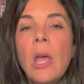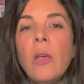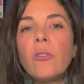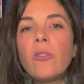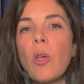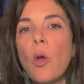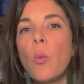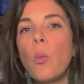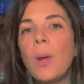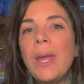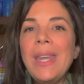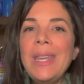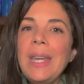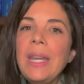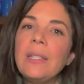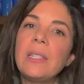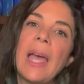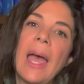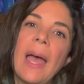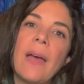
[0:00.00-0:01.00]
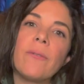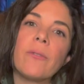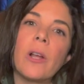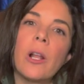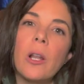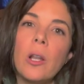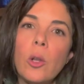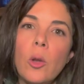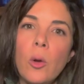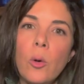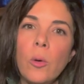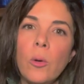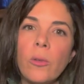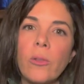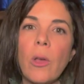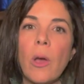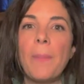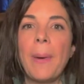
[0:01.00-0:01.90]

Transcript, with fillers: So we need to have clues